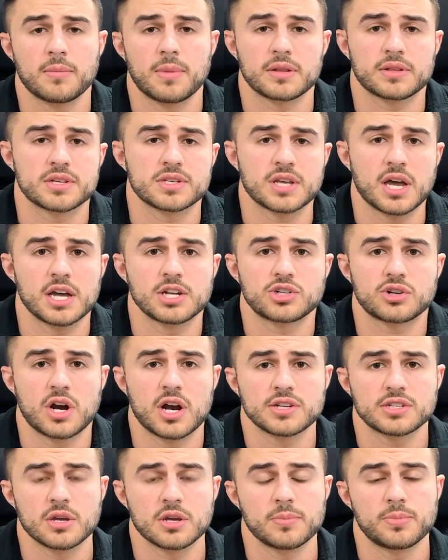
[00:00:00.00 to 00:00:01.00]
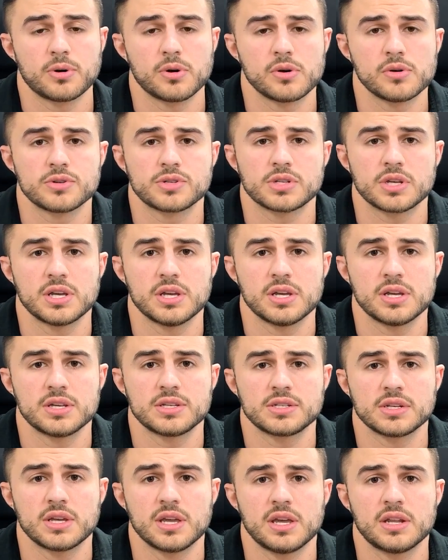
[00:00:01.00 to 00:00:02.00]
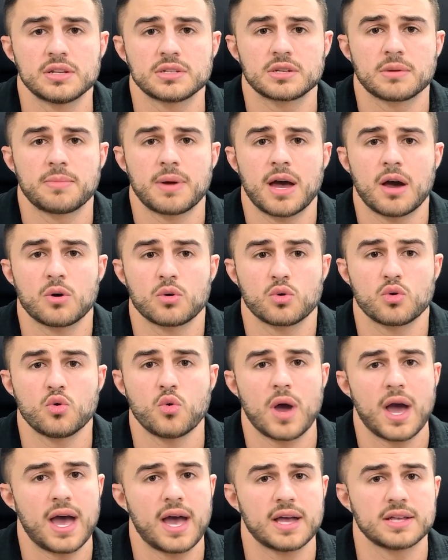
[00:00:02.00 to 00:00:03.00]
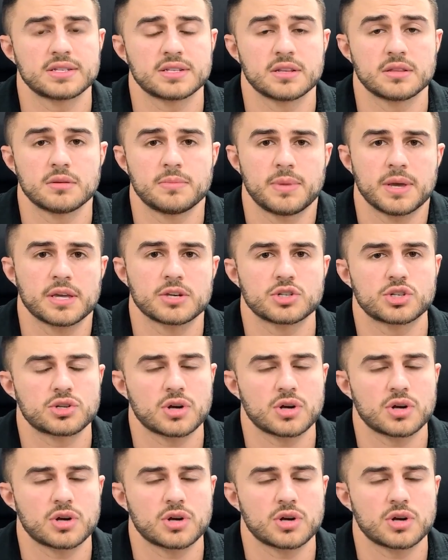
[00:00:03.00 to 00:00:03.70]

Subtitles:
about the side tricep pose is it is about who has the biggest